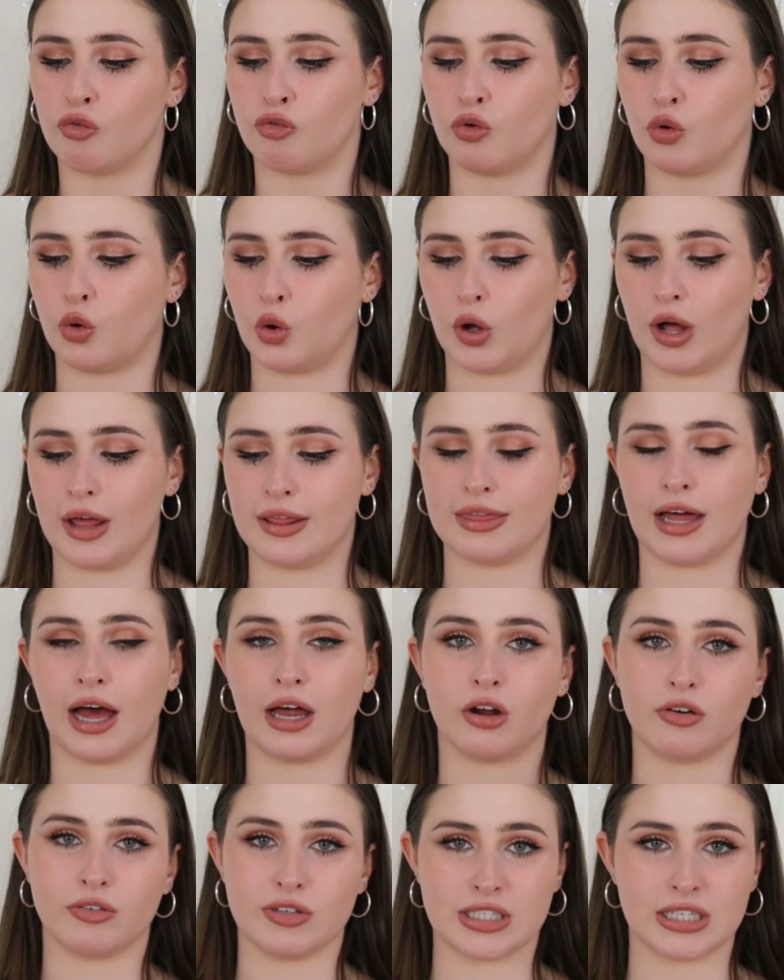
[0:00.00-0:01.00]
for
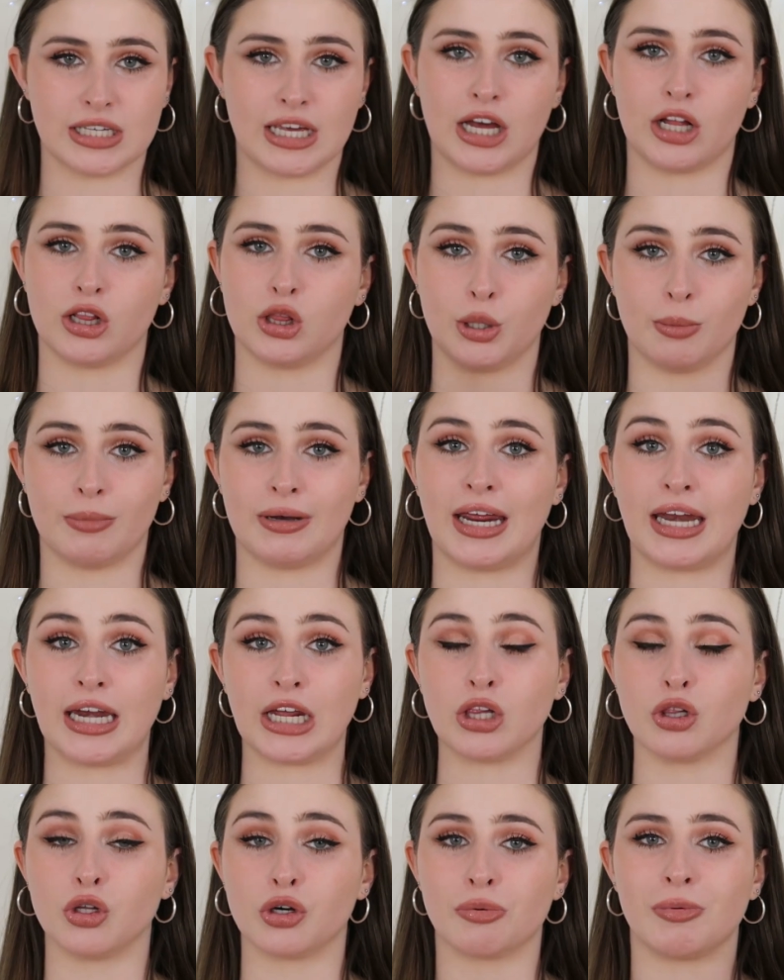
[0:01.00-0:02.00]
that obviously
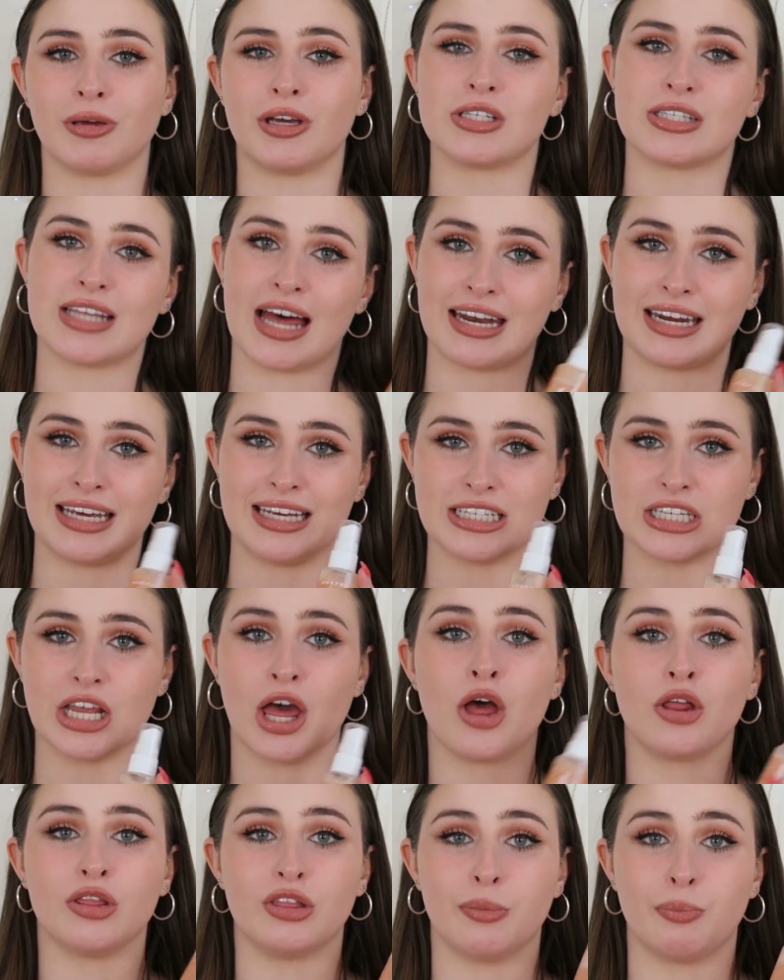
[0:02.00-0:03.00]
illuminating look, because that is
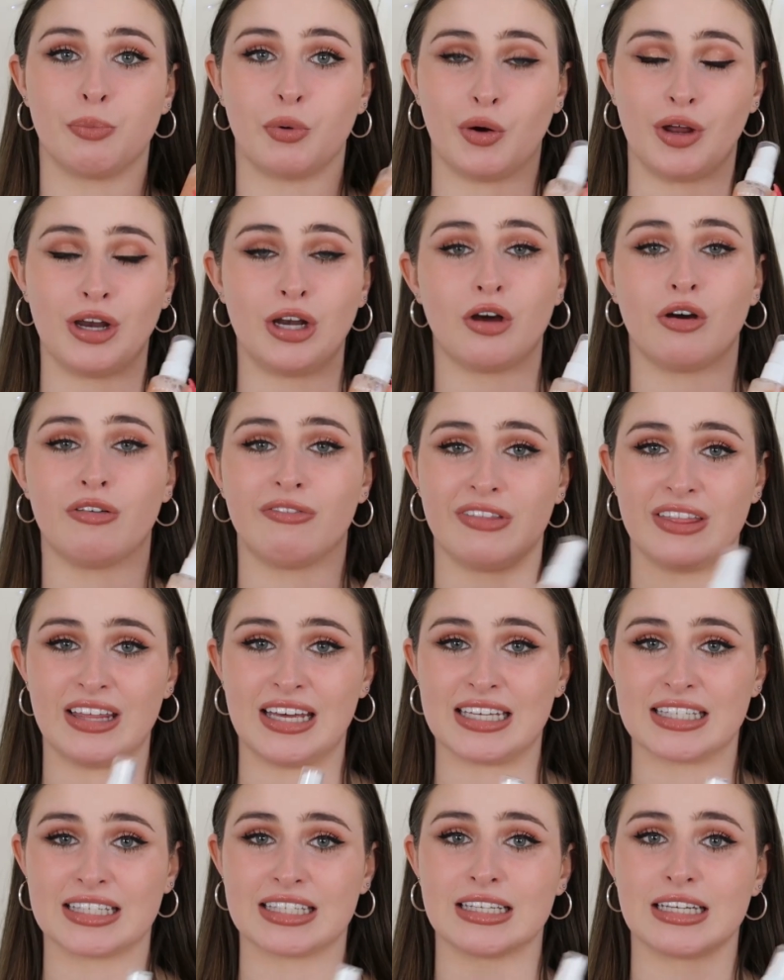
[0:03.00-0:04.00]
the point of
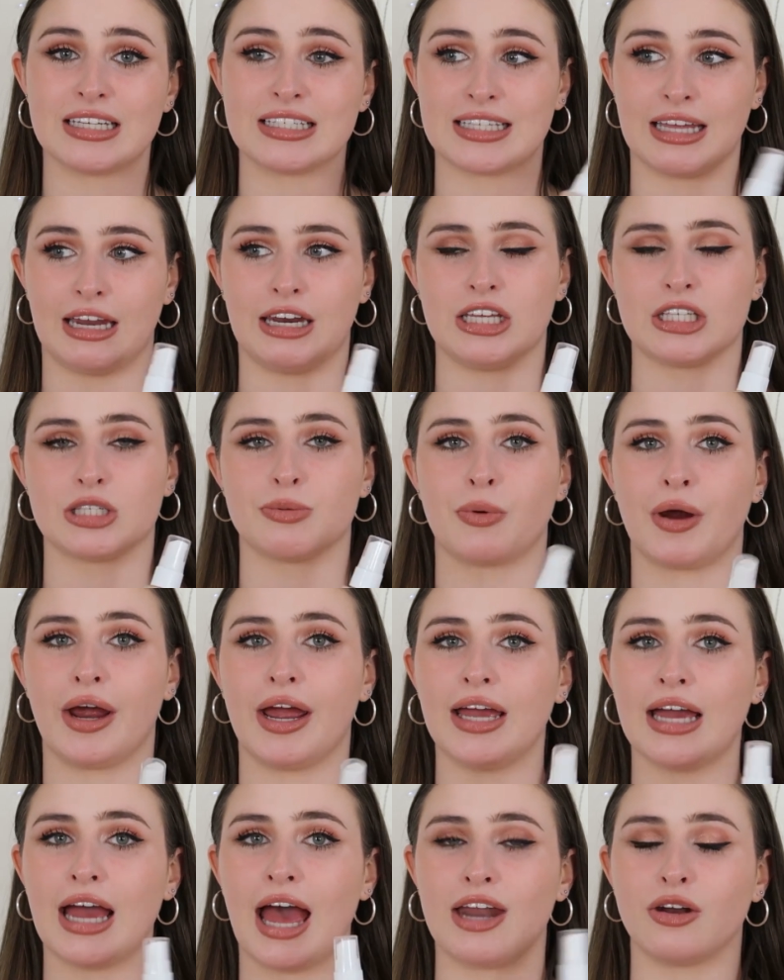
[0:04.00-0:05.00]
this setting
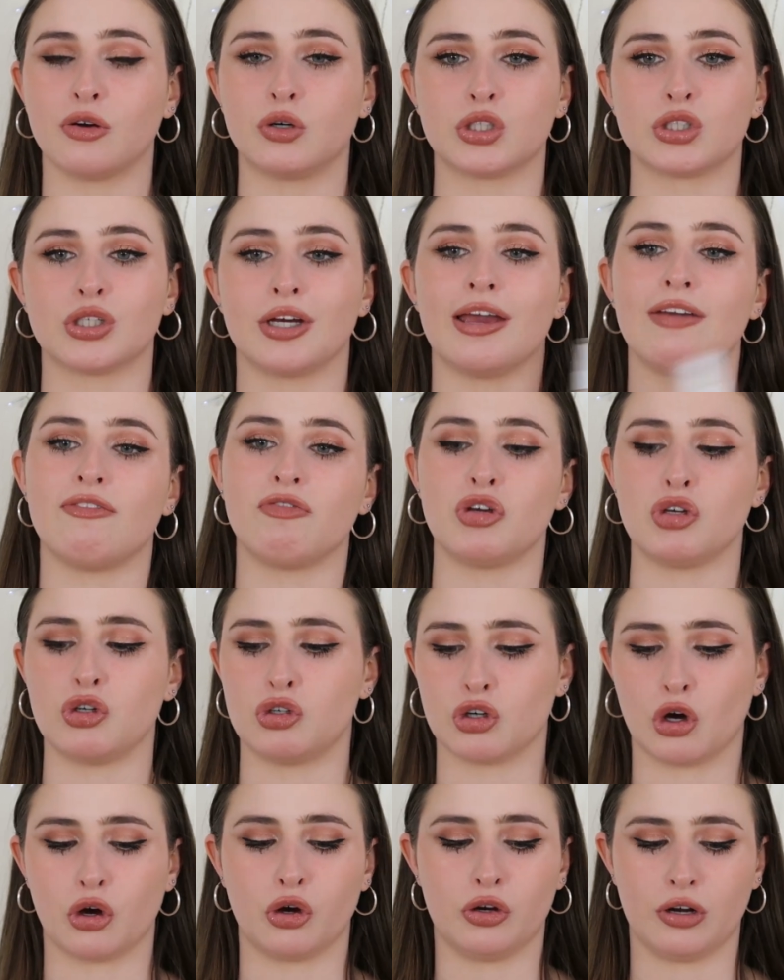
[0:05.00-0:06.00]
spray, and also if you
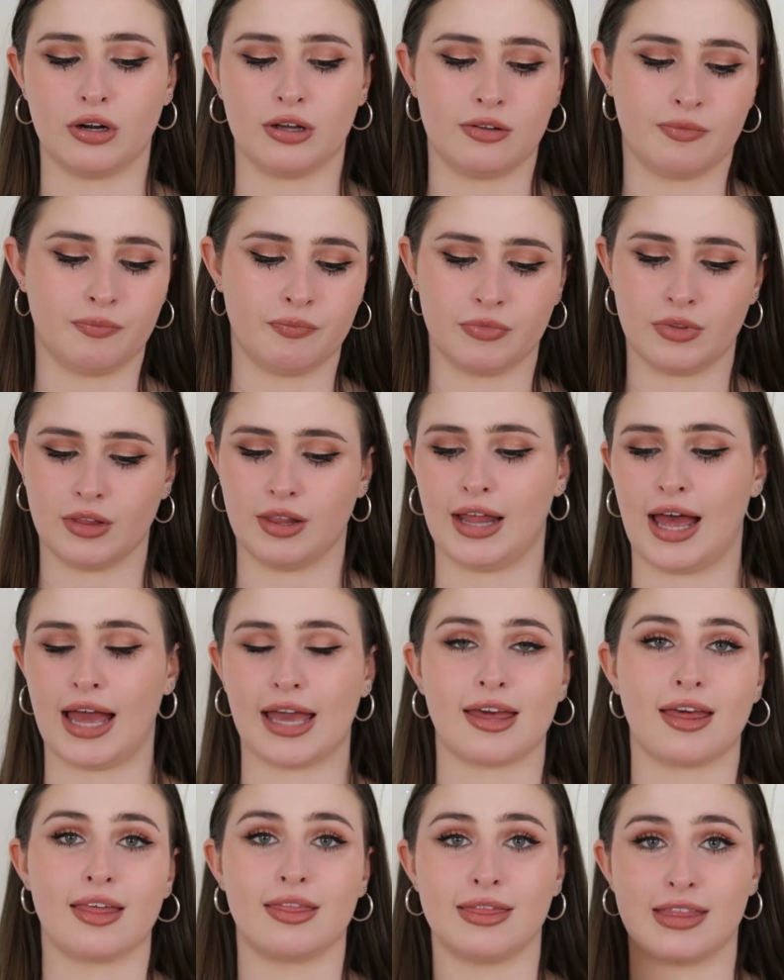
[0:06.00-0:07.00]
don't
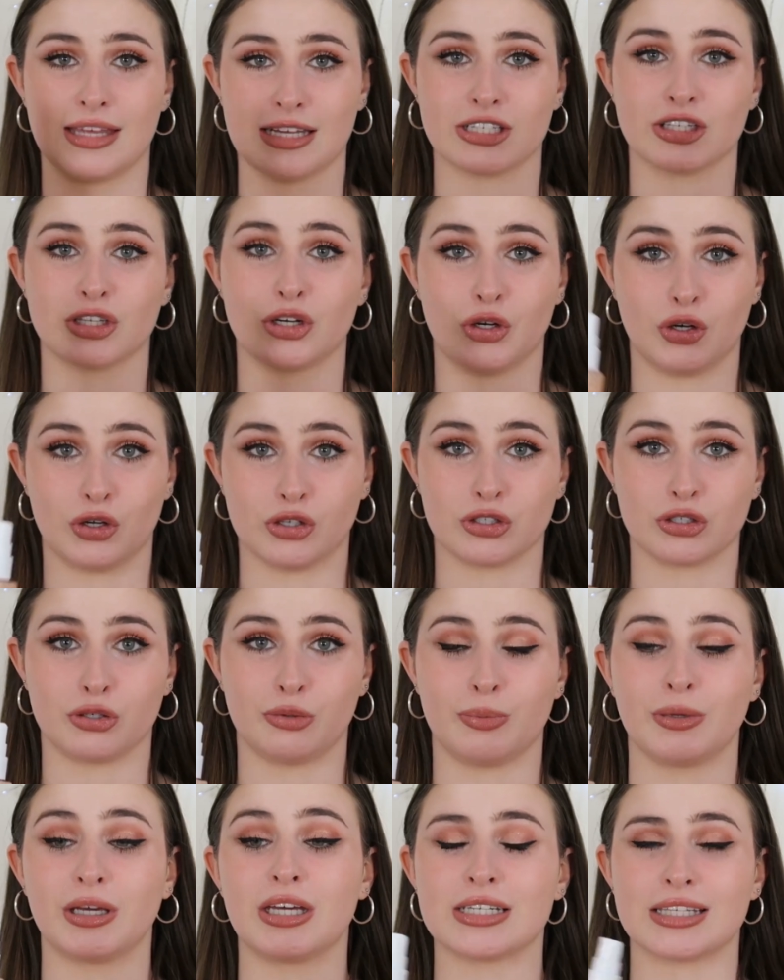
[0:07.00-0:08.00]
like this
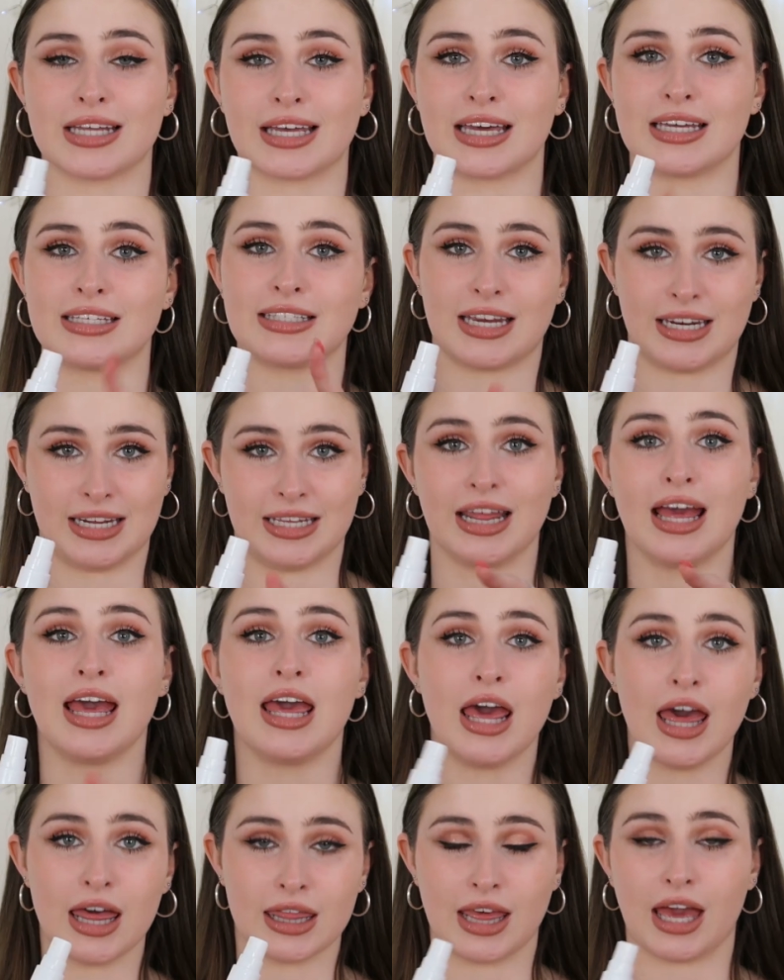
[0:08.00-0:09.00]
nozzle, because like I said,
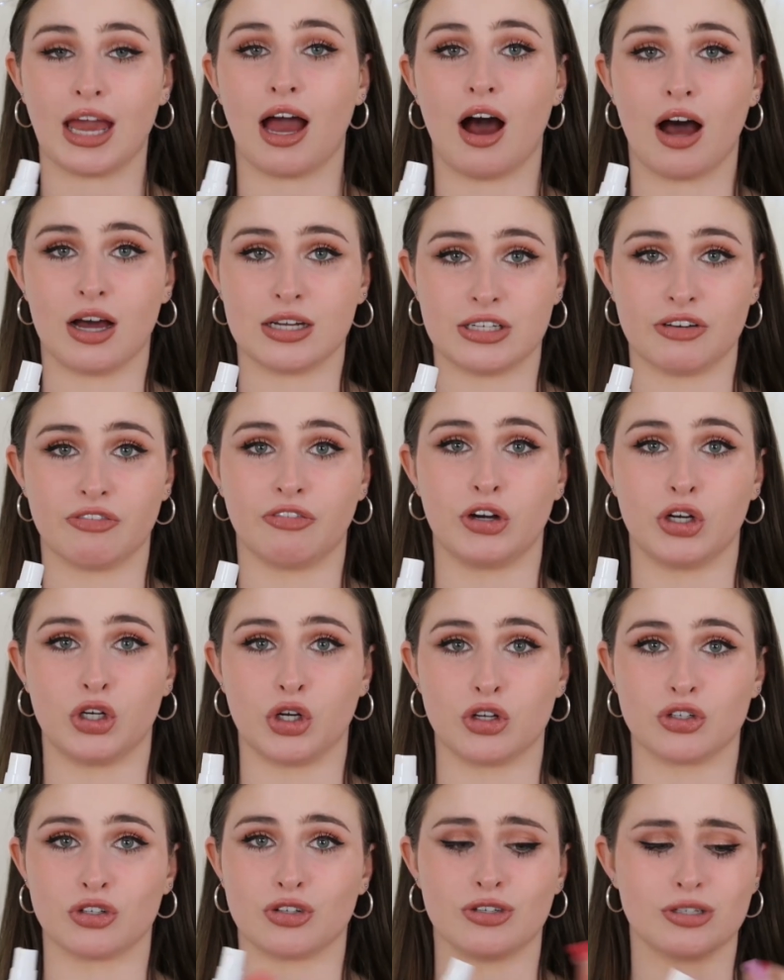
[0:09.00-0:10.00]
they are different
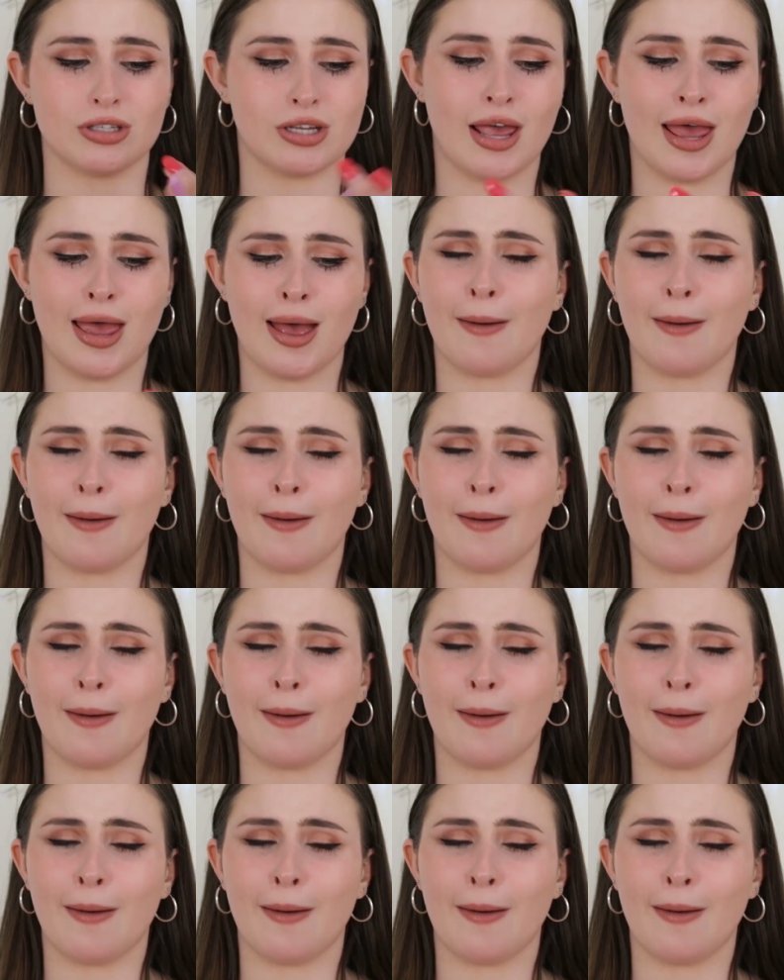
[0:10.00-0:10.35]
nozzles.